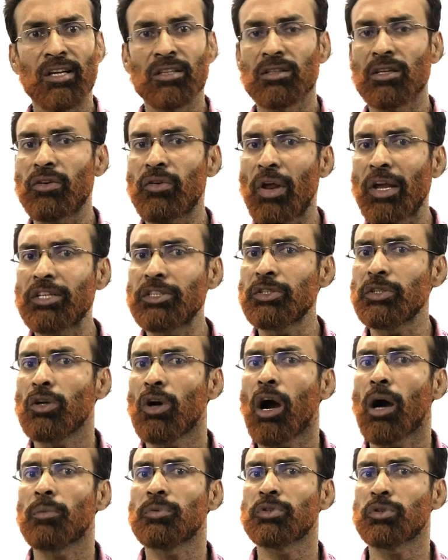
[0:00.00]
the ratio
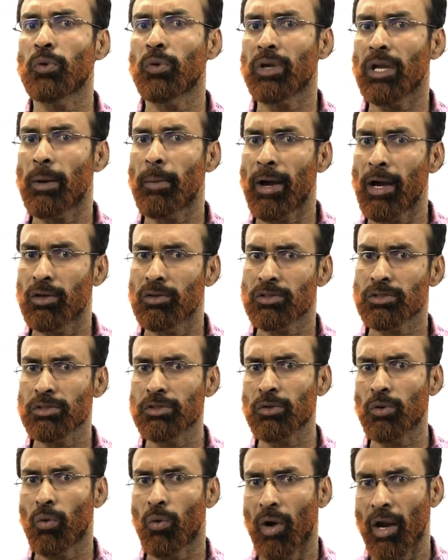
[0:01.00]
of sodium ions
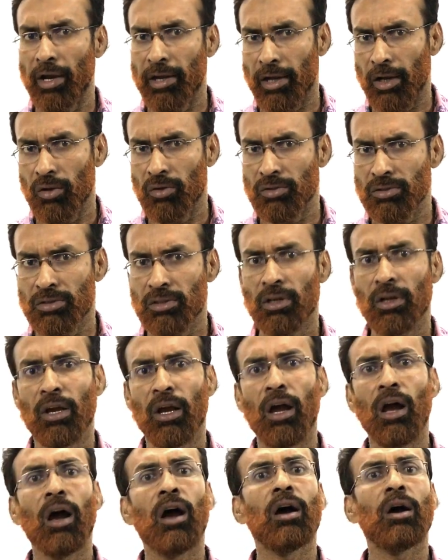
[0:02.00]
to chloride ions
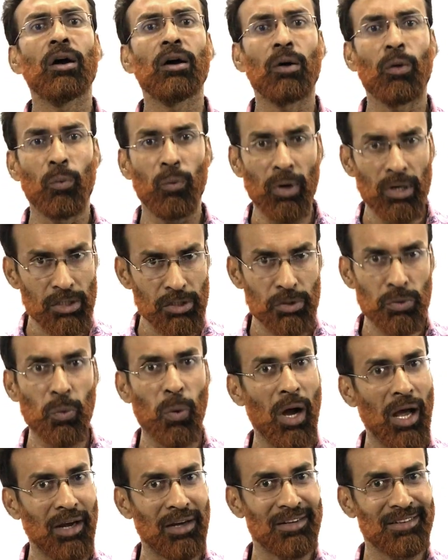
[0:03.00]

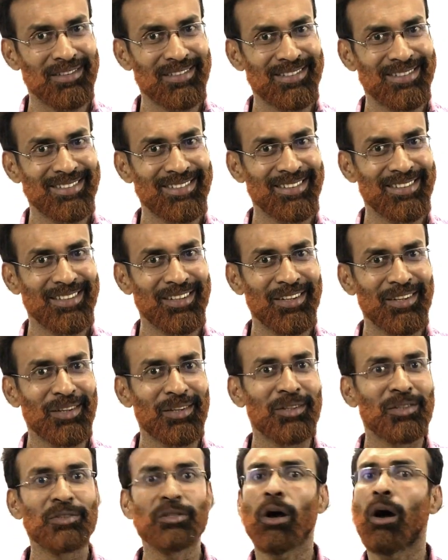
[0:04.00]
1:1.
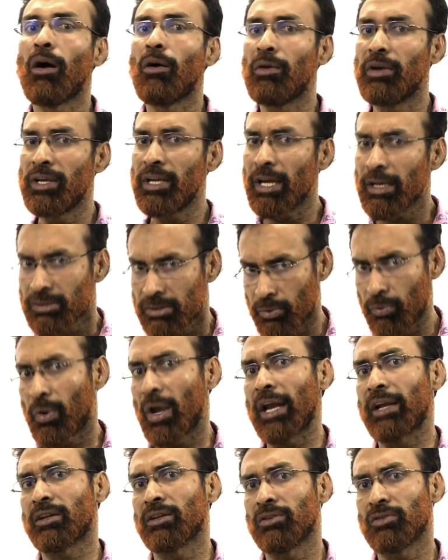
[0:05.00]
So here's we
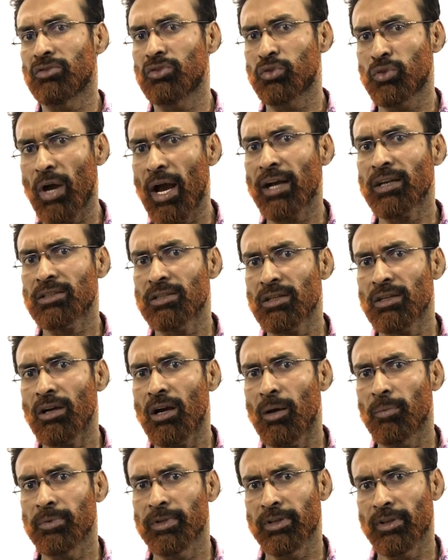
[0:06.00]
get a structure
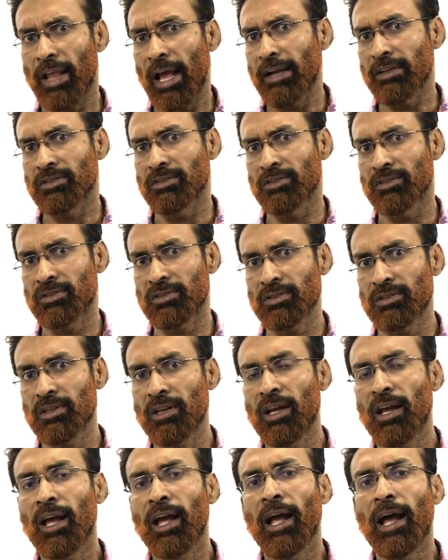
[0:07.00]
of the lattice,
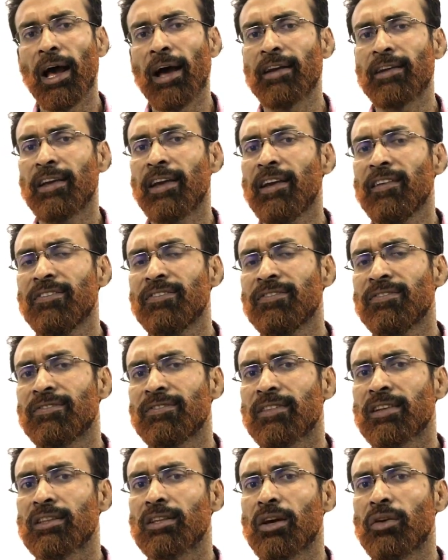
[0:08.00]
and if
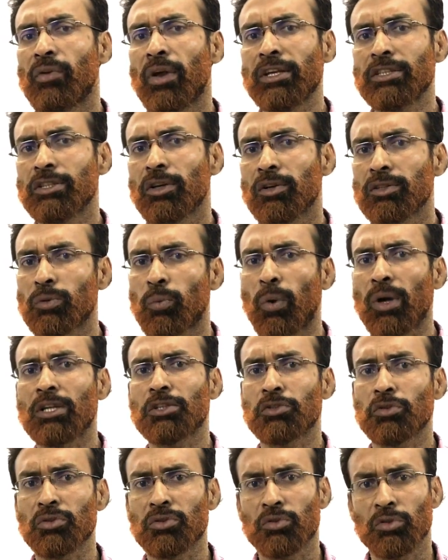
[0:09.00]
the ratio is
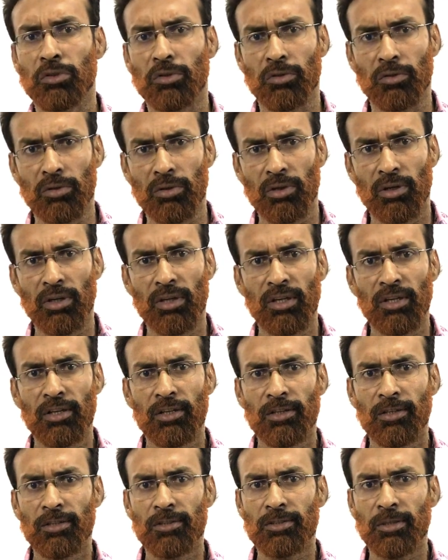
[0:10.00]
1:2,
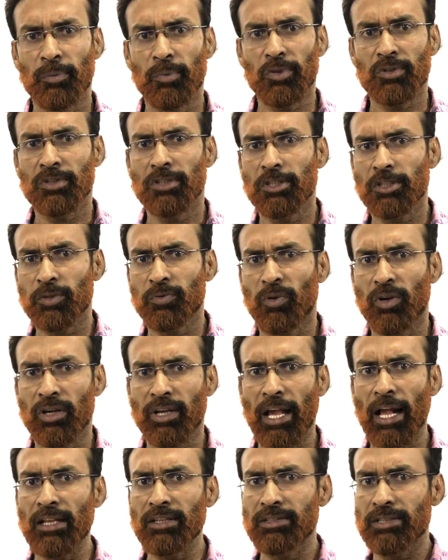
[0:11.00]
suppose this is for
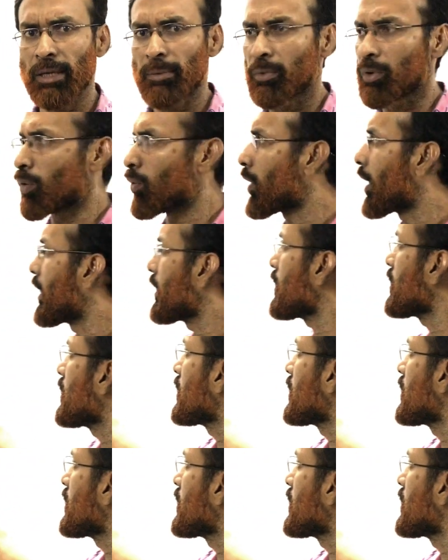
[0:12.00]
calcium chloride,